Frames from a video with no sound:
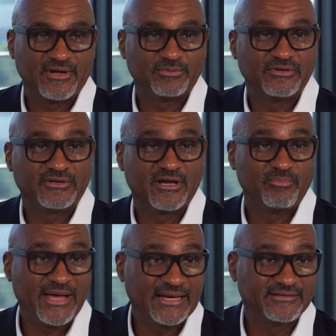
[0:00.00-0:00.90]
the opportunity to come
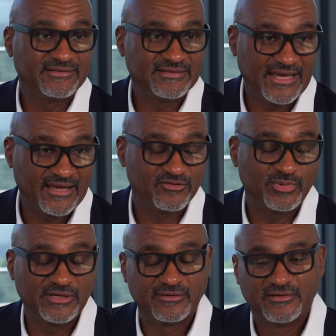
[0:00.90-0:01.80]
back to T A S
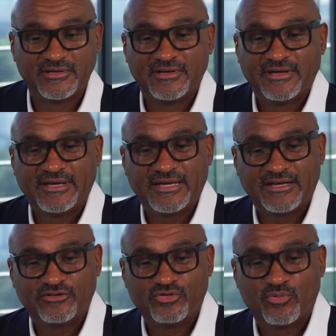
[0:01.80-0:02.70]
B
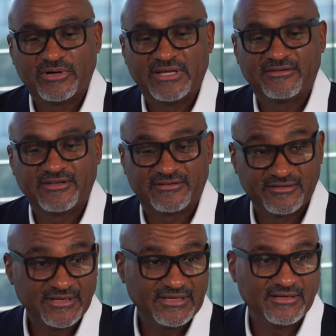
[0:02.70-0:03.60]
in twenty
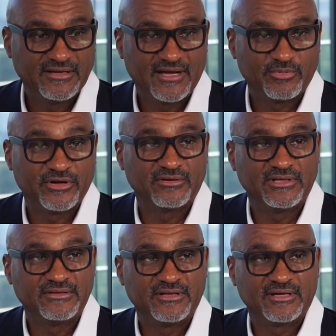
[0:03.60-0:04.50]
sixteen, and I'm
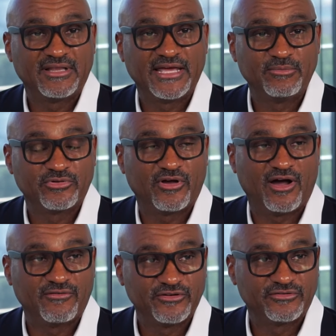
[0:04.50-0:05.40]
currently the claims
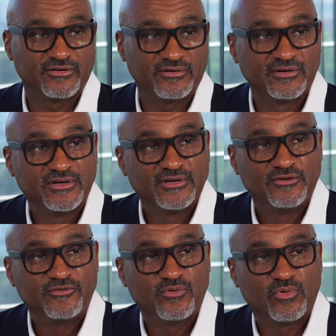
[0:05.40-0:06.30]
officer
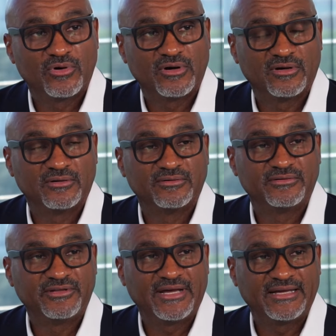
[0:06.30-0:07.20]
for
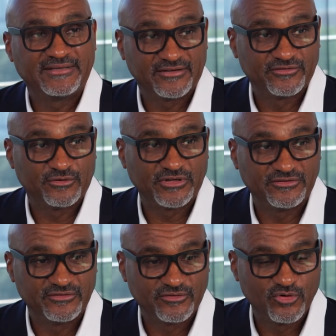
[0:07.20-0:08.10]
uh, Texas
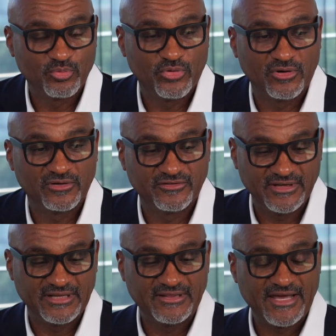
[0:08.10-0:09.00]
Association of School Boards,
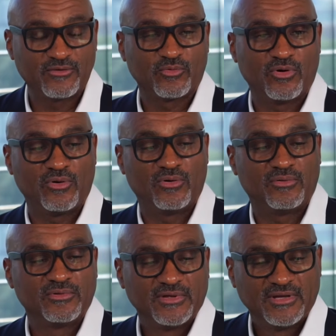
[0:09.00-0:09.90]
and in that
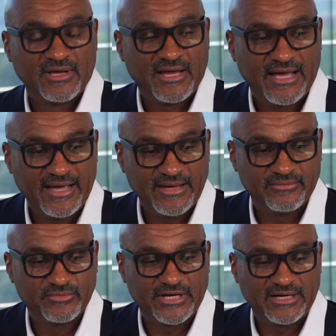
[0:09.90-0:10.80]
role, I
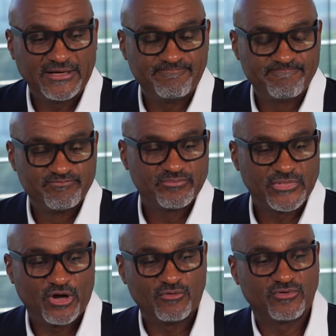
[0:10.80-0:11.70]
um,
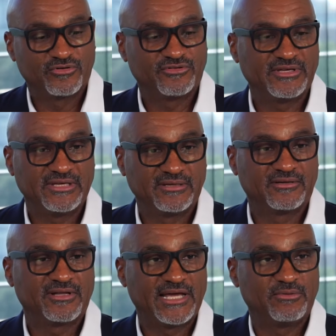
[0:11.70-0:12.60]
oversee
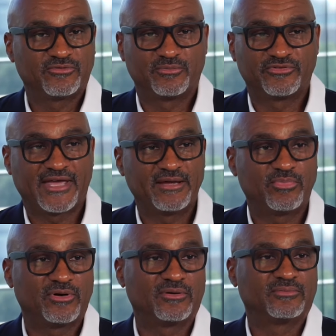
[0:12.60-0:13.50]
claims from
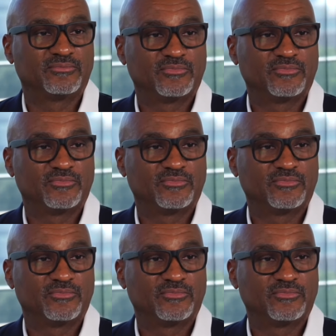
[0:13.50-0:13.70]
cyber,